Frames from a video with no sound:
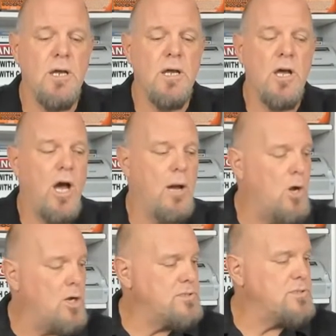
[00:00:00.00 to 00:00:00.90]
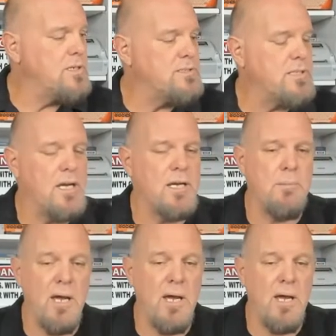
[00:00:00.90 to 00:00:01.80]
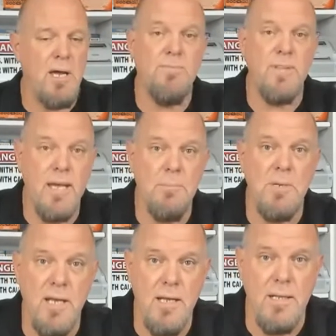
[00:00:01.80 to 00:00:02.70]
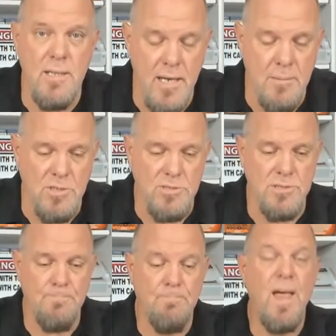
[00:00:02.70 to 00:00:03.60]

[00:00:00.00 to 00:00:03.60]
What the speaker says: I'm also going to talk about self-laminating labels.